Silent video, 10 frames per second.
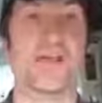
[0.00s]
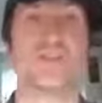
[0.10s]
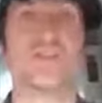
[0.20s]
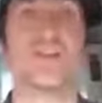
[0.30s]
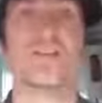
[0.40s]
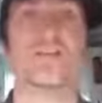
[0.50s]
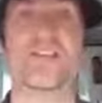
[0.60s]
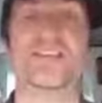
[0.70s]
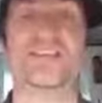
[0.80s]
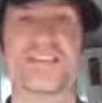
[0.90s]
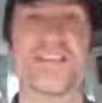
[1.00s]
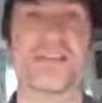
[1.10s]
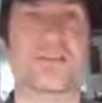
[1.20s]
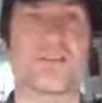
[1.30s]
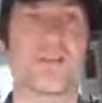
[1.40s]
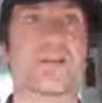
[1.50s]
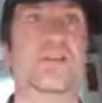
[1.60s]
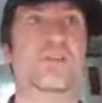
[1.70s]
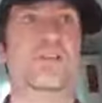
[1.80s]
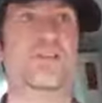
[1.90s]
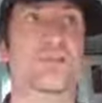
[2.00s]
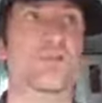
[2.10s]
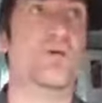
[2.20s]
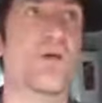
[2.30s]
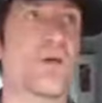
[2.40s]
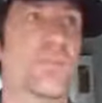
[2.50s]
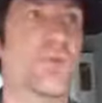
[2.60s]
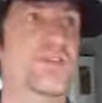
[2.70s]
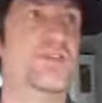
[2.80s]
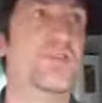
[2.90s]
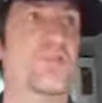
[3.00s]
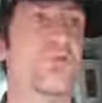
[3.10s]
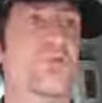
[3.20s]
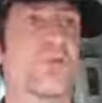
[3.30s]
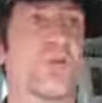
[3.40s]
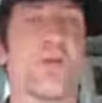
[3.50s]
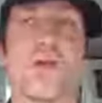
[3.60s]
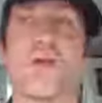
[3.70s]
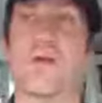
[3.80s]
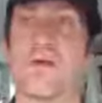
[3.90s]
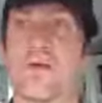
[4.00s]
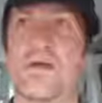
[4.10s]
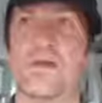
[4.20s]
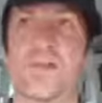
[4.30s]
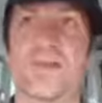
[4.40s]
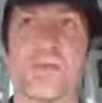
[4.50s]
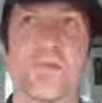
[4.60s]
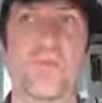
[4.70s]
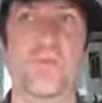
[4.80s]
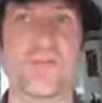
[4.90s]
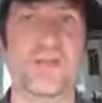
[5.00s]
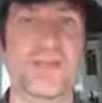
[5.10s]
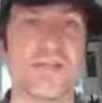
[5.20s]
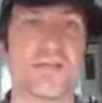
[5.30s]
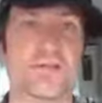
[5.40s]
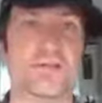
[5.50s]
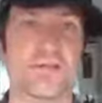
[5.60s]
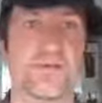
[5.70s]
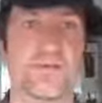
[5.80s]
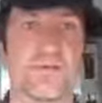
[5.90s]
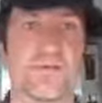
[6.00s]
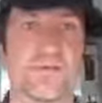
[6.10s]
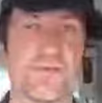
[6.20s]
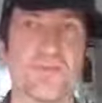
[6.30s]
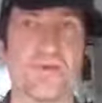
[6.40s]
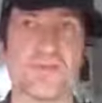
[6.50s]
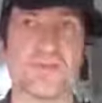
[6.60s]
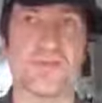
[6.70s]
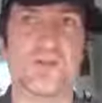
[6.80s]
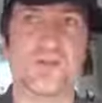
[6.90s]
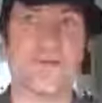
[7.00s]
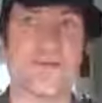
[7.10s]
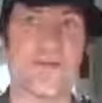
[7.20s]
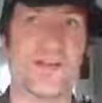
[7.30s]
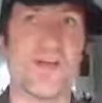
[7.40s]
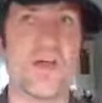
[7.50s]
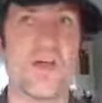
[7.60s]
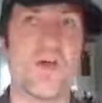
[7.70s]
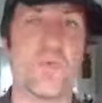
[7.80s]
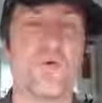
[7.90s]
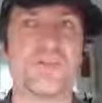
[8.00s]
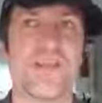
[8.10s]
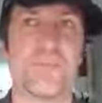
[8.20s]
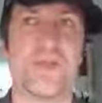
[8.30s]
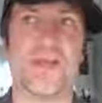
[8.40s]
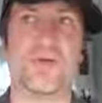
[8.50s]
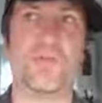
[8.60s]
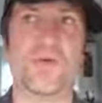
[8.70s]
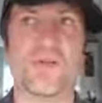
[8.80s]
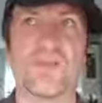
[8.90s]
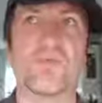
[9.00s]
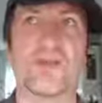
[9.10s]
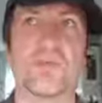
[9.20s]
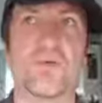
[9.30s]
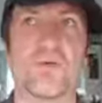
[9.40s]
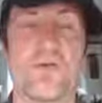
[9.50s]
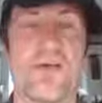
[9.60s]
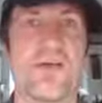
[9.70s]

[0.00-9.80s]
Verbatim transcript: So you can use it in sales. You can use it to pitch your product. Think about what the need is for the person on the other end. What's their pain? What do they really want?